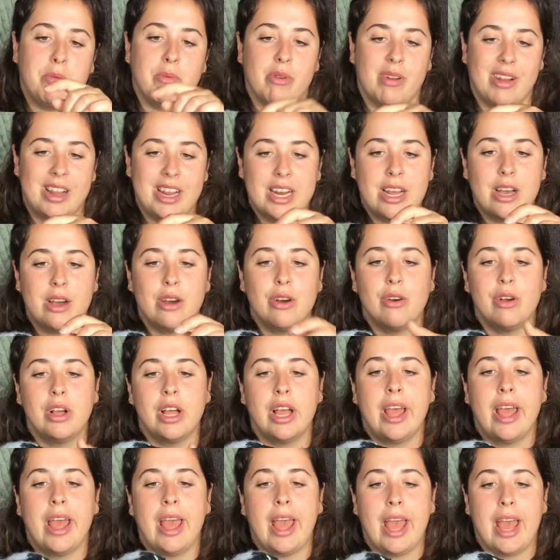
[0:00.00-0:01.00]
Merino,
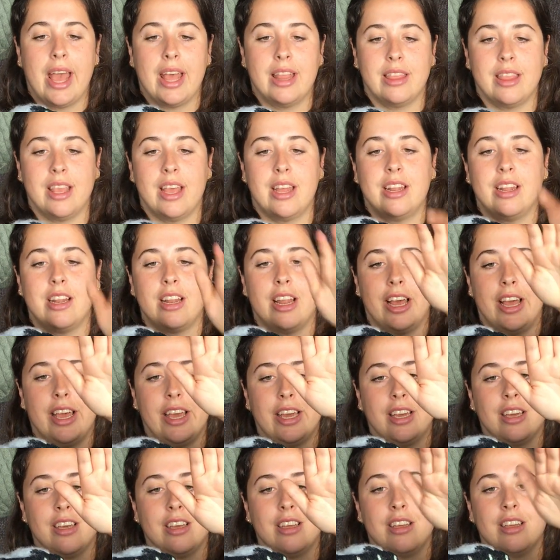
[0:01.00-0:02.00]
and then it
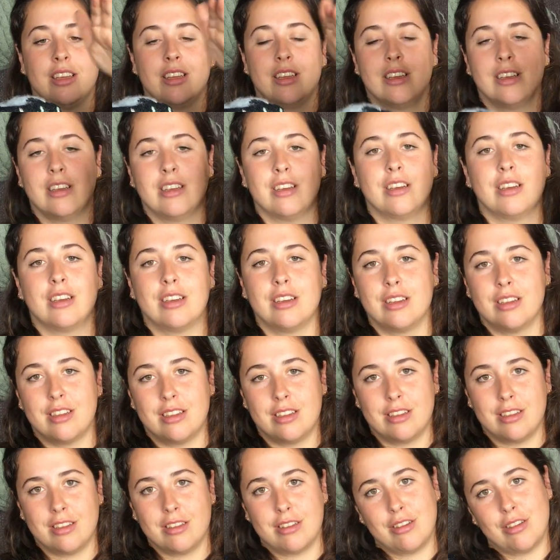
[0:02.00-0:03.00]
like
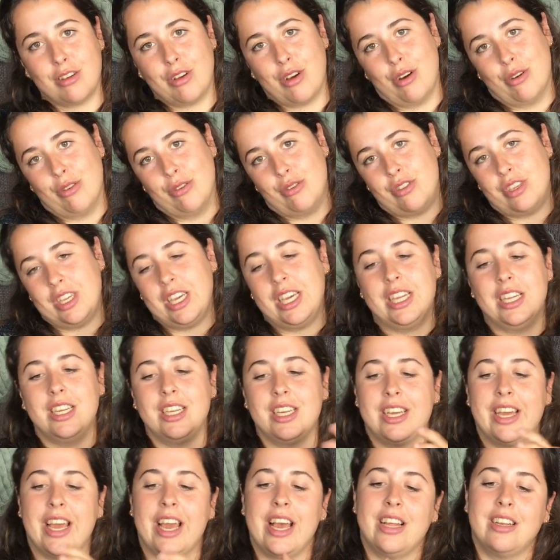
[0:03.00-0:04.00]
goes in
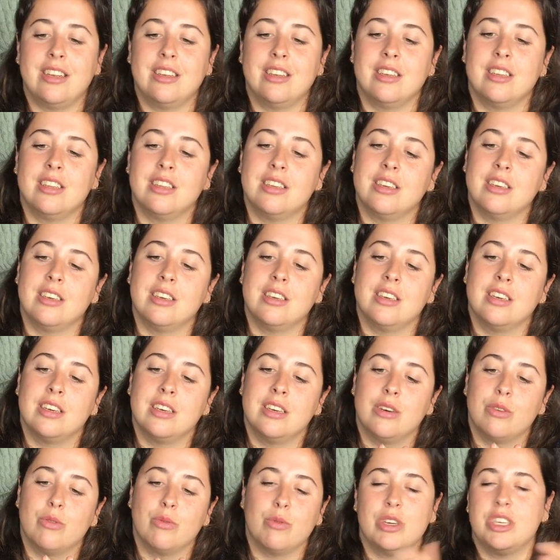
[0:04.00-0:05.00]
again,
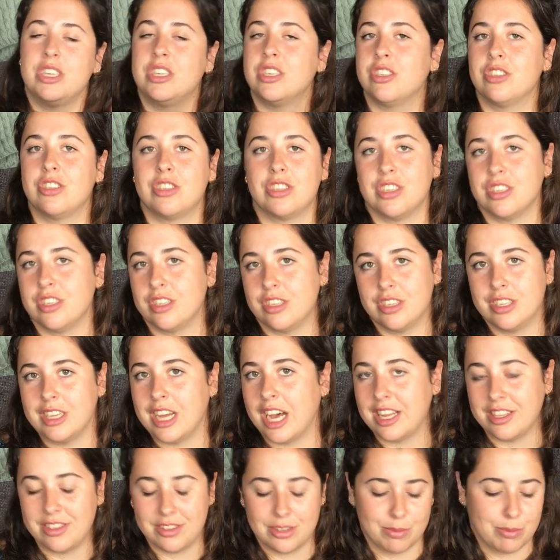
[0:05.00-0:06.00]
which is
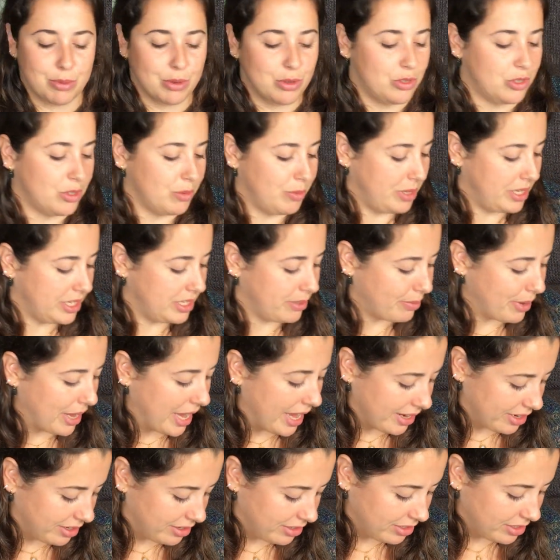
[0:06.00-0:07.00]
not supposed to be in
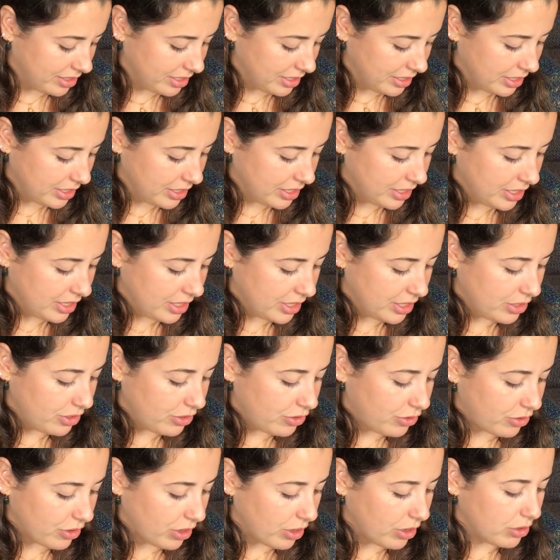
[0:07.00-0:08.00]
pattern.
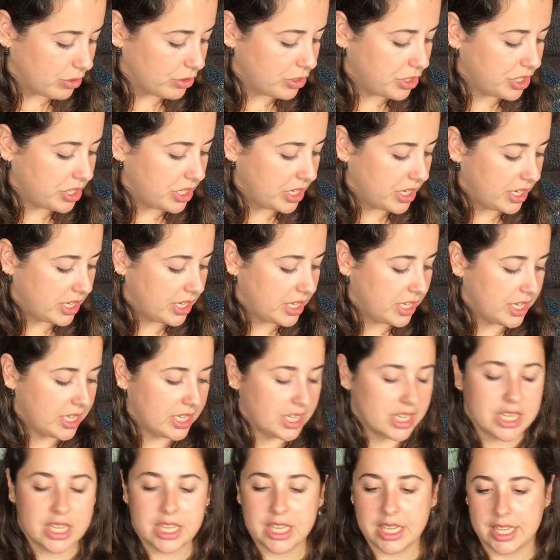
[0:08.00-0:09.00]
So
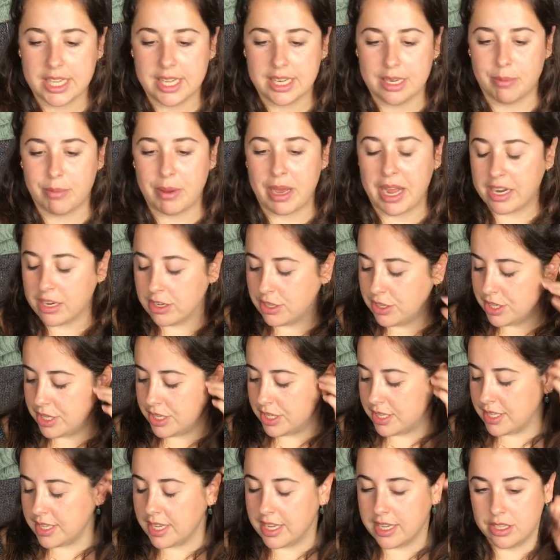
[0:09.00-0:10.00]
she, in the pattern, she
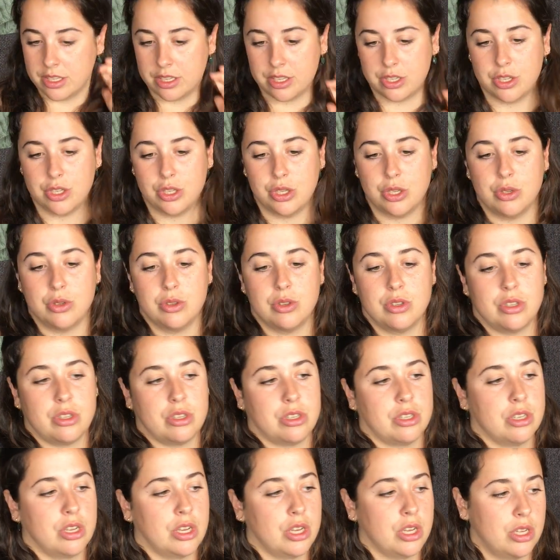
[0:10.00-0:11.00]
says to
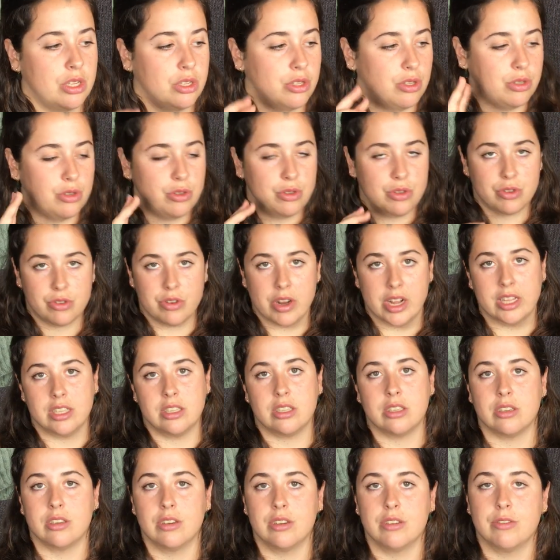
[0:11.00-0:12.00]
use 2
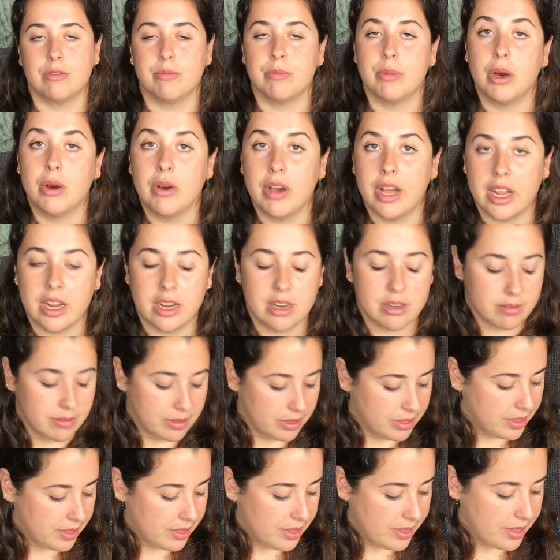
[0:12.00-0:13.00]
strands of mohair.
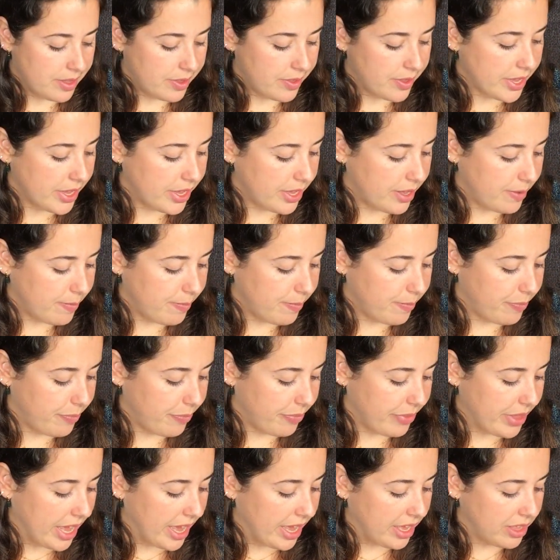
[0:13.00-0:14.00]

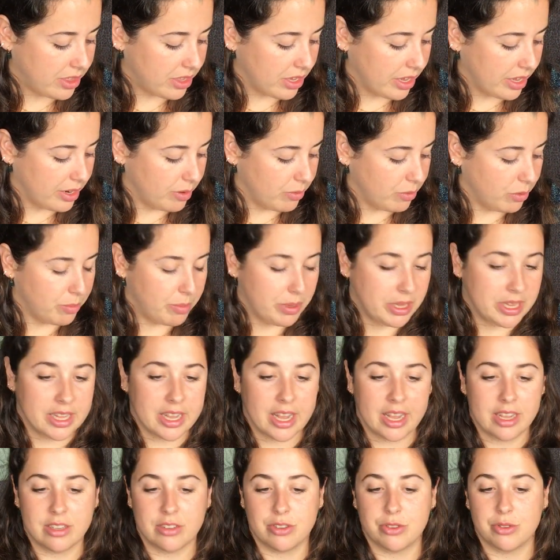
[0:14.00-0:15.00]
I thought it would be
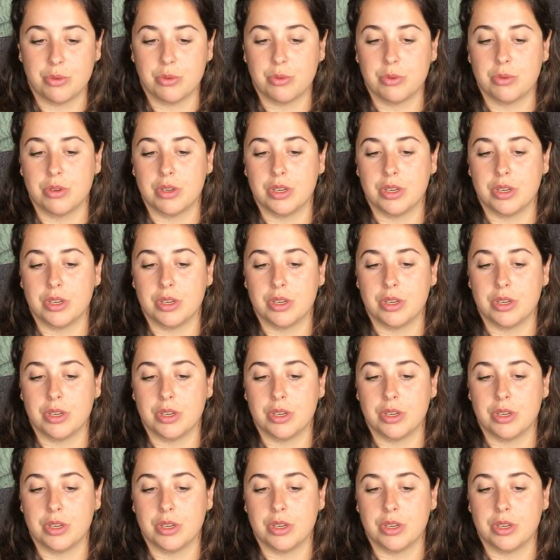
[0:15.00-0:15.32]
nice